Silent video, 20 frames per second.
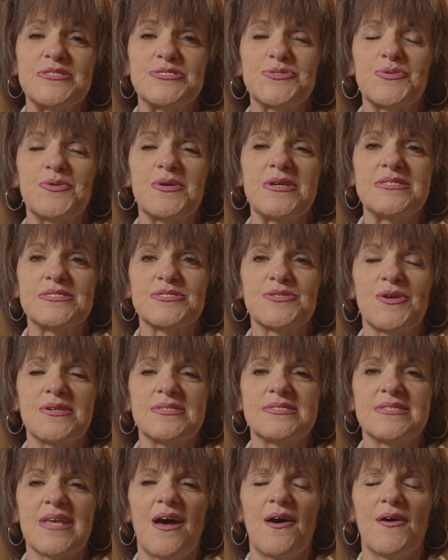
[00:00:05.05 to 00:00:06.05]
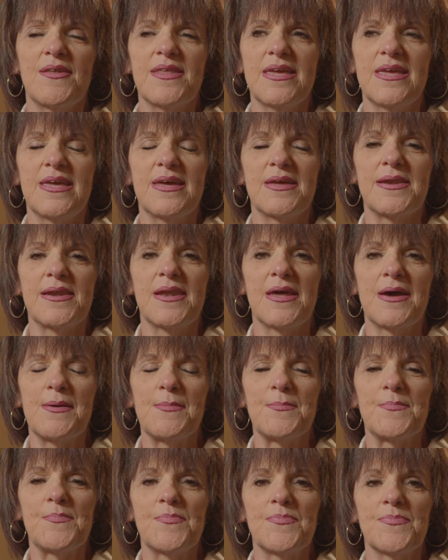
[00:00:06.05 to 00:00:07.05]
story starts out in
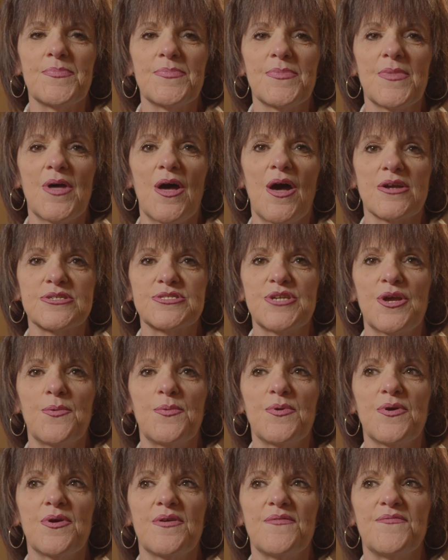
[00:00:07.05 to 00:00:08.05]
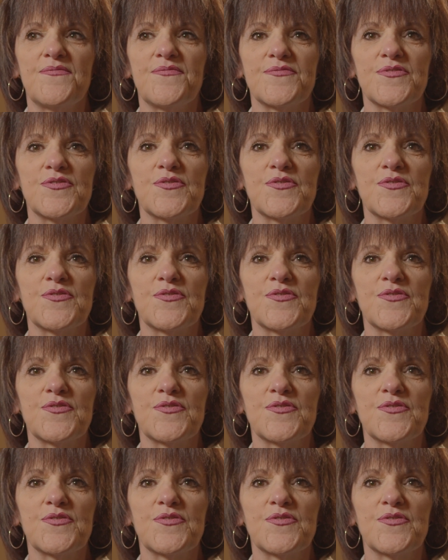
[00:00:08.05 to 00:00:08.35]
October of